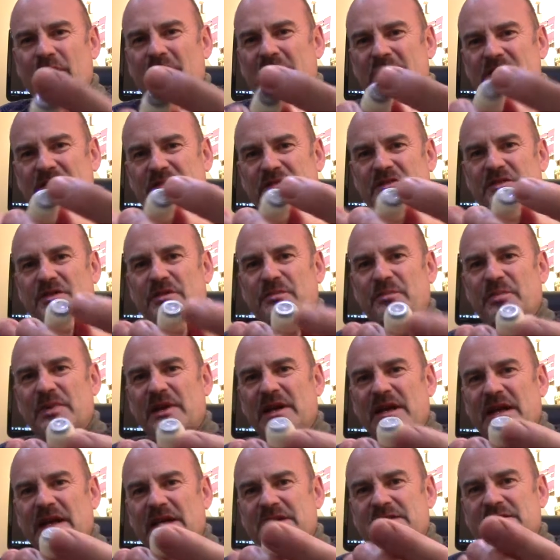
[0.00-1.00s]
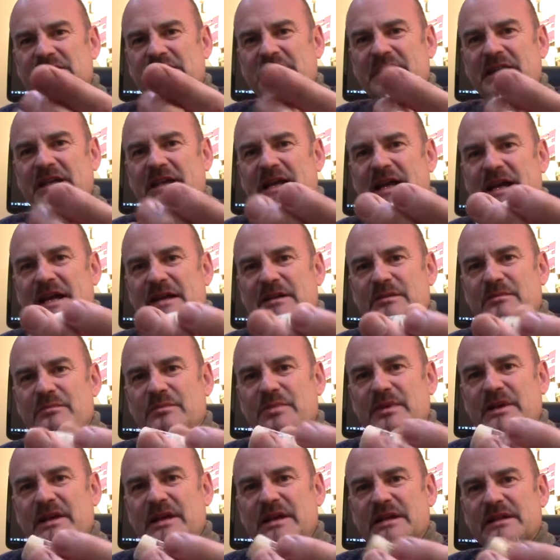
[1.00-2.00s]
has a sort of plasticky end
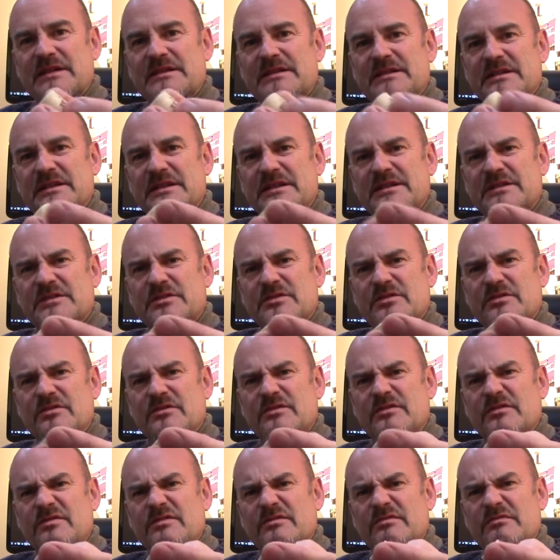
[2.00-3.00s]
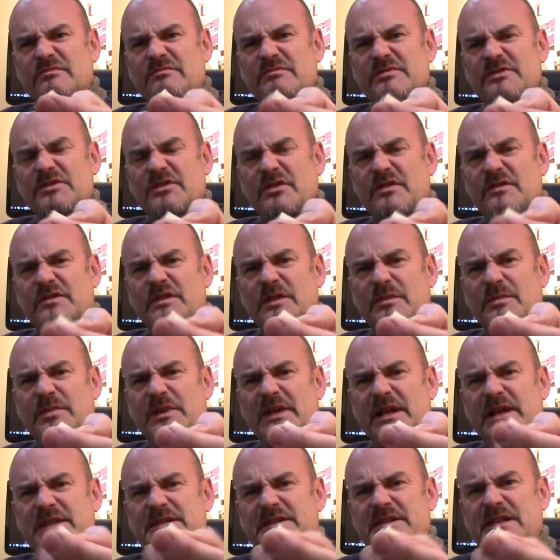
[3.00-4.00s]
bit, a sort of softer
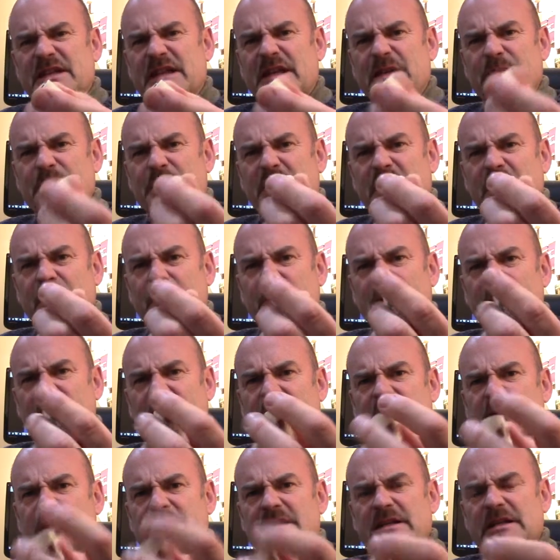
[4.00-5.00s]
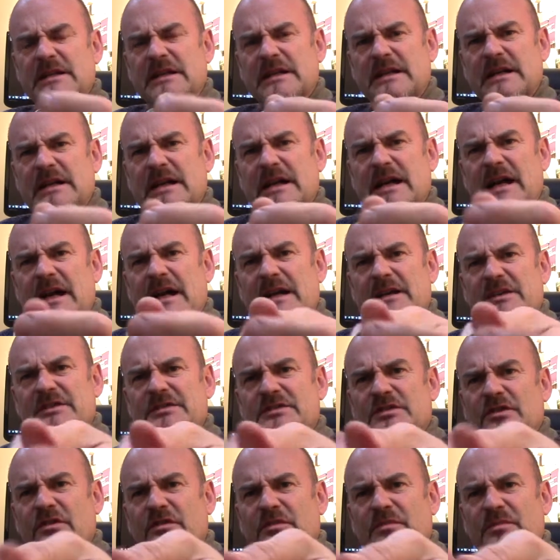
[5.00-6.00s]
plasticky middle bit, and a
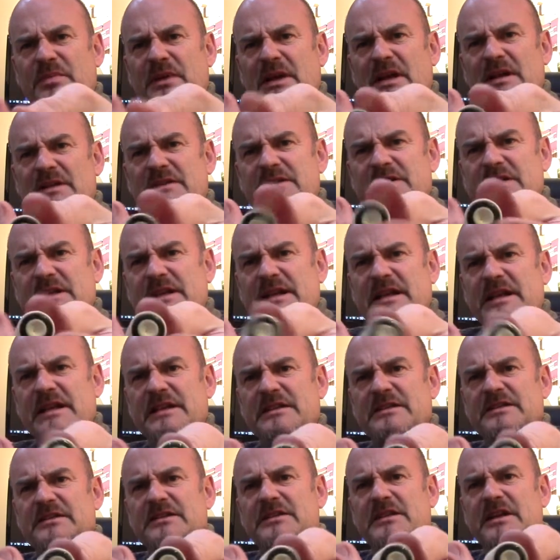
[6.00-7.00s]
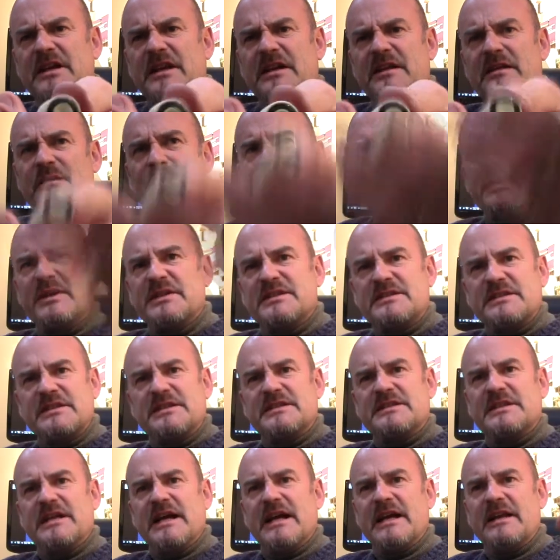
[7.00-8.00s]
soft plastic insert in the
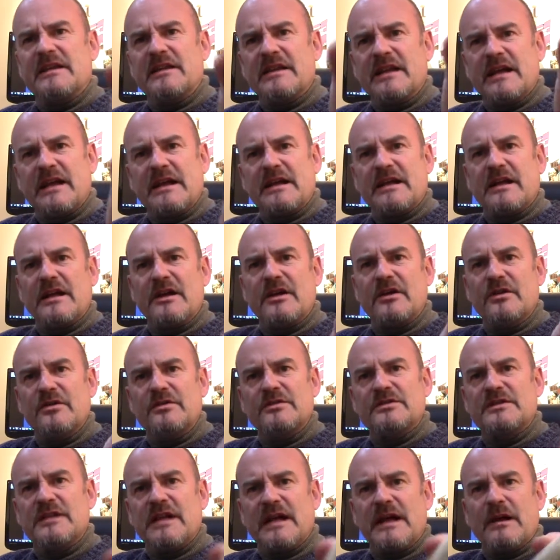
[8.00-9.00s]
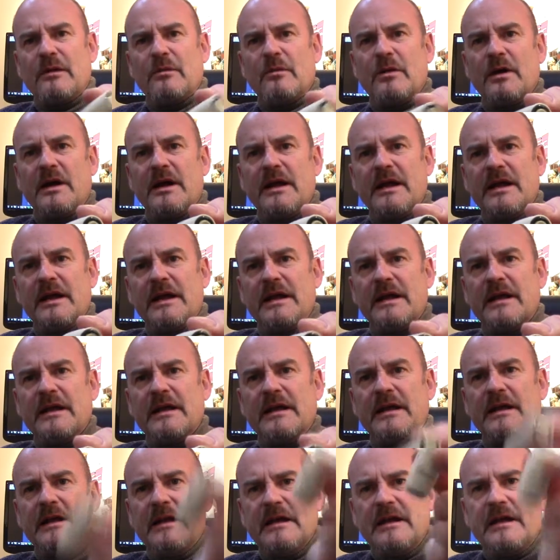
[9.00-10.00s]
business end that goes that way
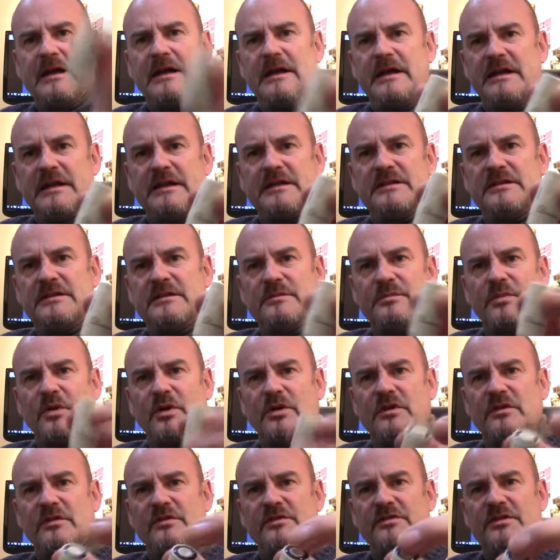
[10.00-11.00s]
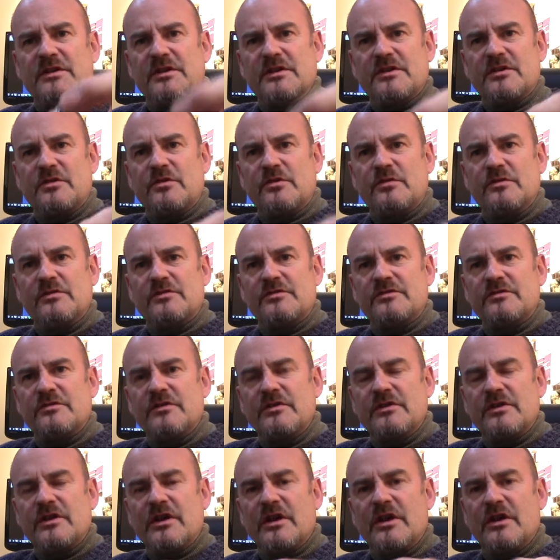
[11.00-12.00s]
into the bottle. So the
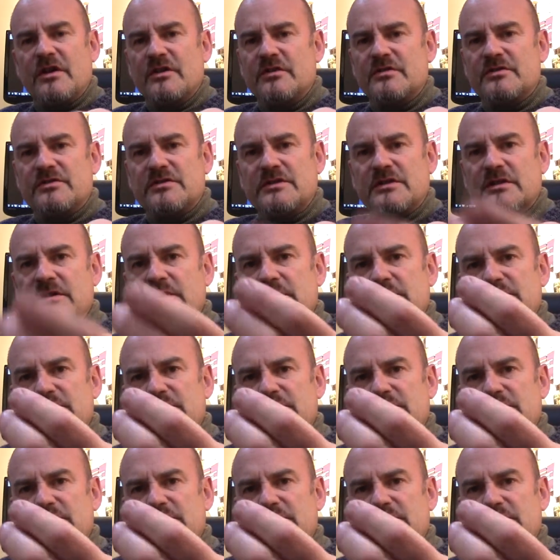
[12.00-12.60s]
corkscrew goes